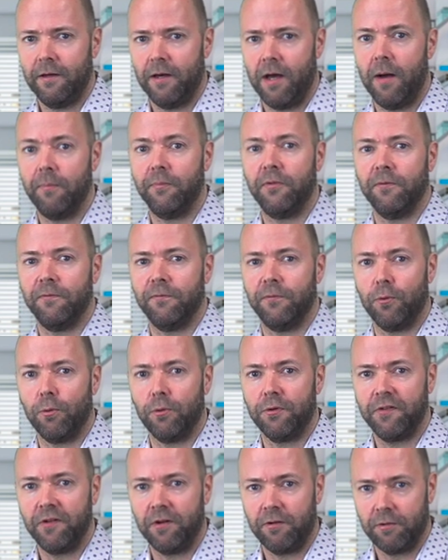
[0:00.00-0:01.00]
Up to
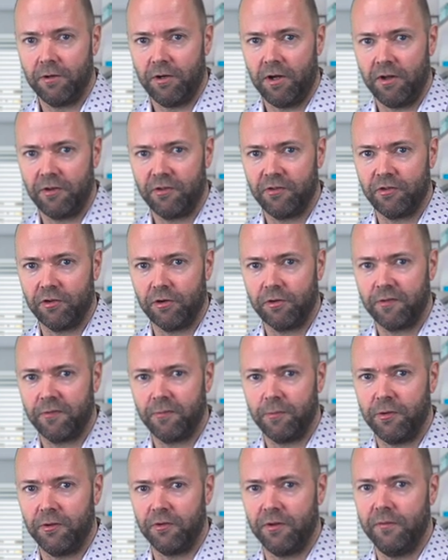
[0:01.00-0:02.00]
4 synchronised
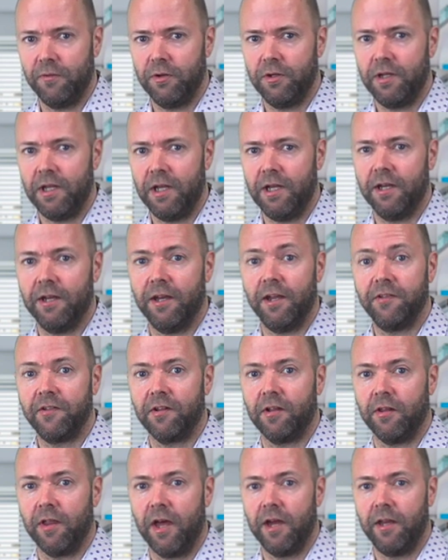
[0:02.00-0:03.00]
shocks were delivered in an
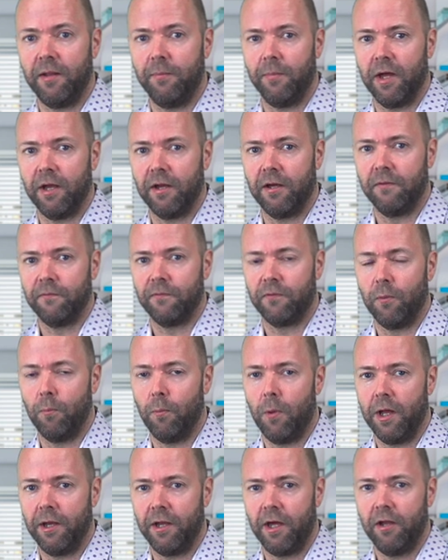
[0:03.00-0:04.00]
escalating manner from
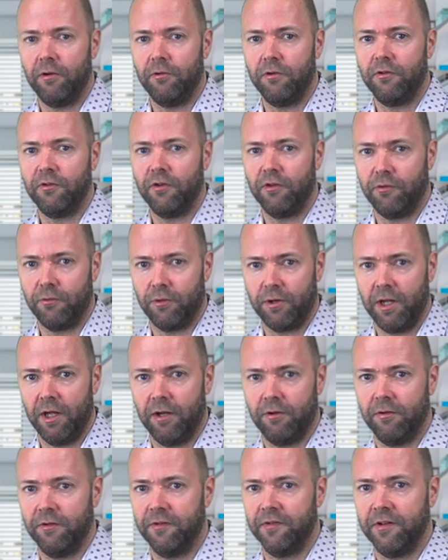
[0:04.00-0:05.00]
100 to
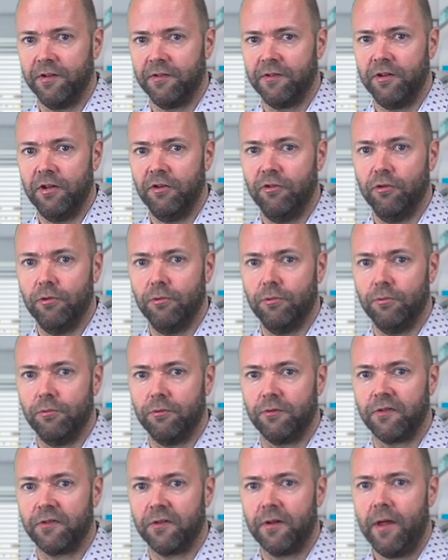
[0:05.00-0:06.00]
360
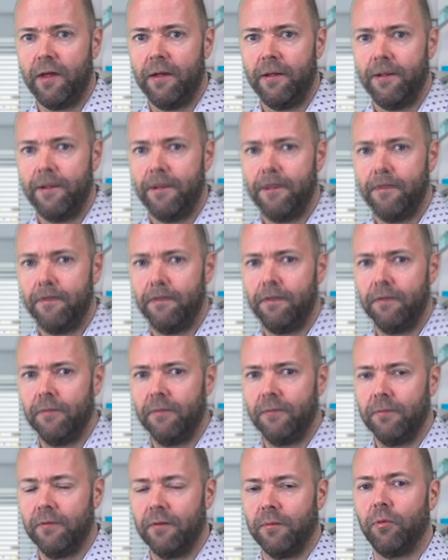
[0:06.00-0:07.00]
joules.
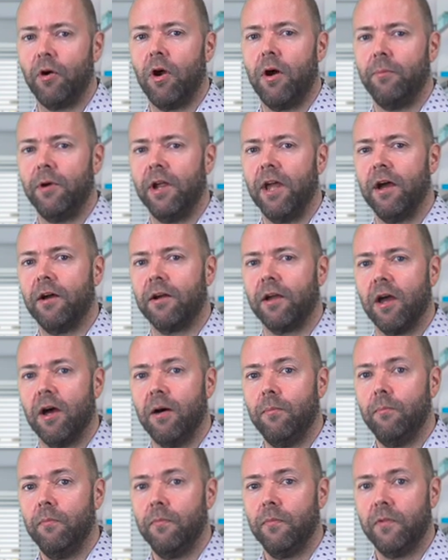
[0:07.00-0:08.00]
The primary
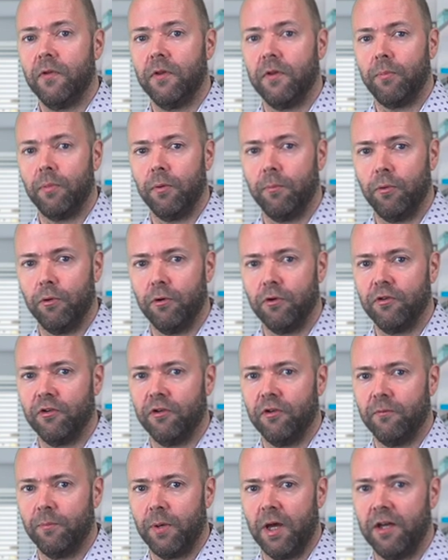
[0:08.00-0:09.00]
outcome, the
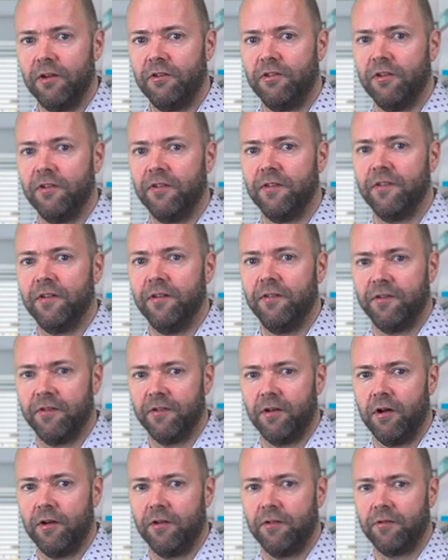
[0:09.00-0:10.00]
proportion of patients in
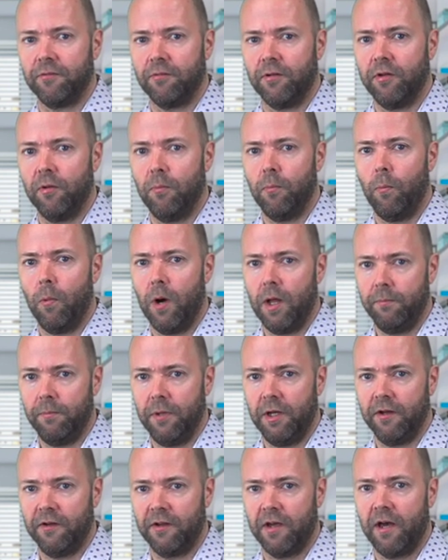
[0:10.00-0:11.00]
sinus rhythm 1
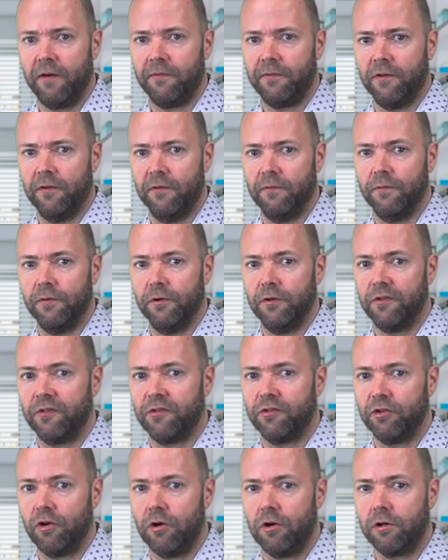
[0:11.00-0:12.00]
minute after the
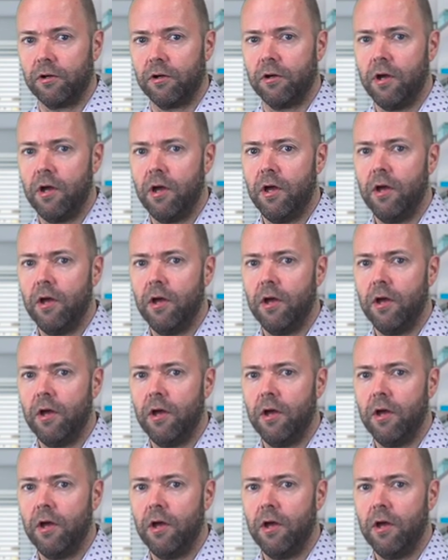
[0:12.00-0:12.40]
first shock,